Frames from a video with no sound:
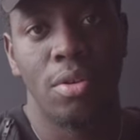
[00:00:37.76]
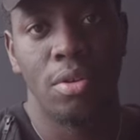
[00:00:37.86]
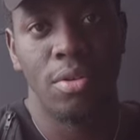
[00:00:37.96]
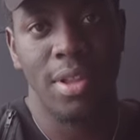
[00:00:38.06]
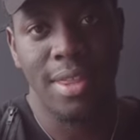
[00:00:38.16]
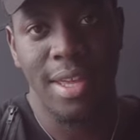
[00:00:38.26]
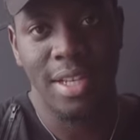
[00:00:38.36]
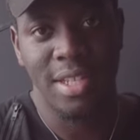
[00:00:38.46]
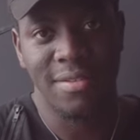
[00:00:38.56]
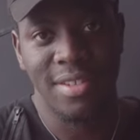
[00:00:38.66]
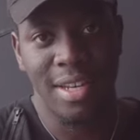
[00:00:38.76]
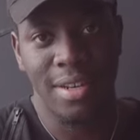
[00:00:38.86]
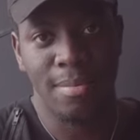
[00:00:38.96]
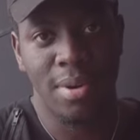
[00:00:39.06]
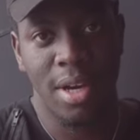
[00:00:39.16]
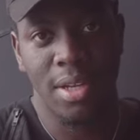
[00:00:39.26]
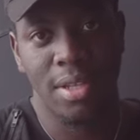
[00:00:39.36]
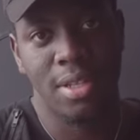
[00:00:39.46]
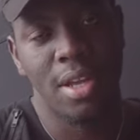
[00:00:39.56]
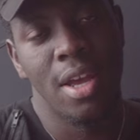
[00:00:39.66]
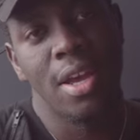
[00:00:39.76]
all the things I've said in the past.